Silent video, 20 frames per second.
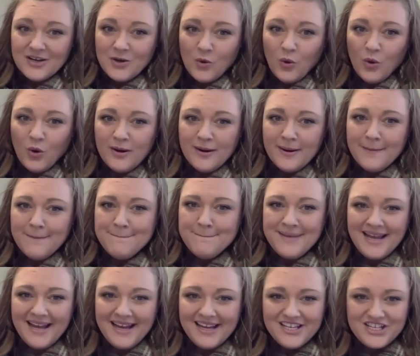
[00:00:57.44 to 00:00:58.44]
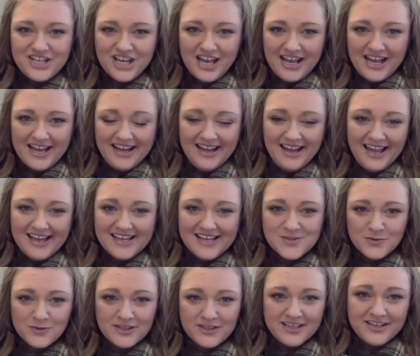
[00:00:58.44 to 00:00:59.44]
or magi, as
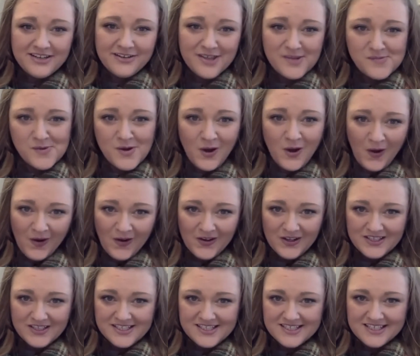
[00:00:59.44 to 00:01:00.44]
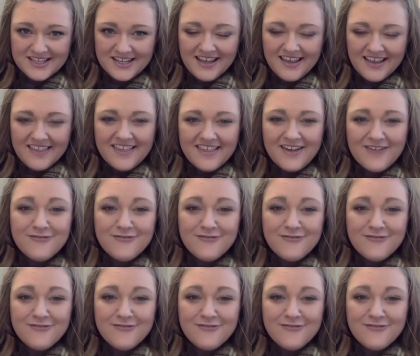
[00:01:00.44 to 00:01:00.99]
we'll hear them called, they